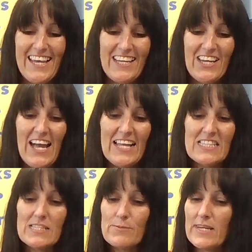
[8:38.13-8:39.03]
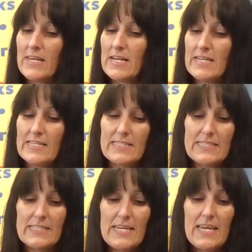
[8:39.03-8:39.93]
Your hands might get a little
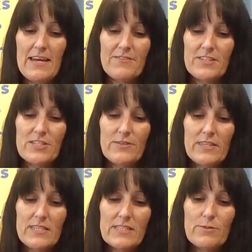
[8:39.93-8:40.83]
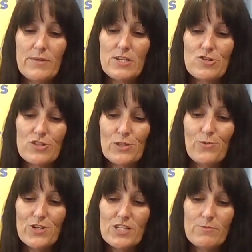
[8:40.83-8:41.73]
sticky after doing this, so make sure to
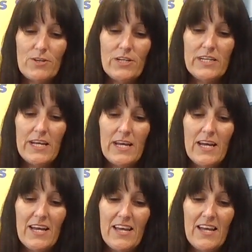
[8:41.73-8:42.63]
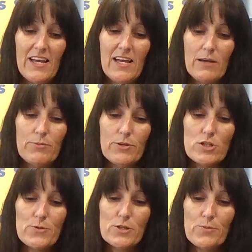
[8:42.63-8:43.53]
wash them good.
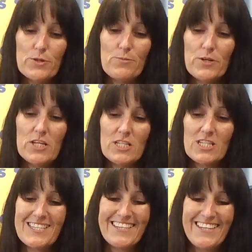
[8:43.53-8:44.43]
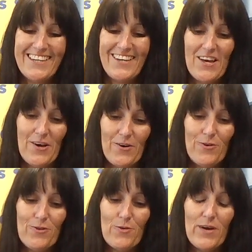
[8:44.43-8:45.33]
Push, push, push, push,
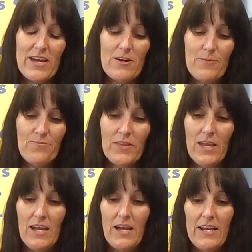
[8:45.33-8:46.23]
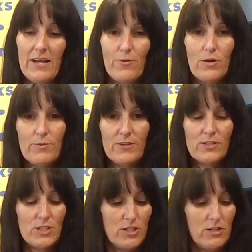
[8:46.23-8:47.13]
all the way on. And now all I'm going
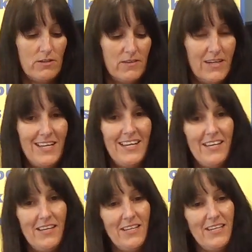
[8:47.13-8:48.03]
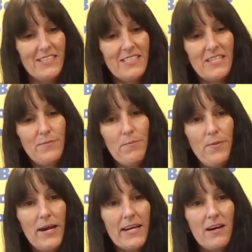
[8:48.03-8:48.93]
to do is tip it
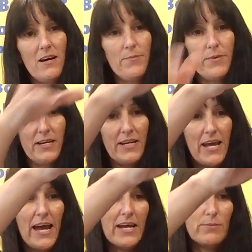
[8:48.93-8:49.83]
back up, and I'm going to add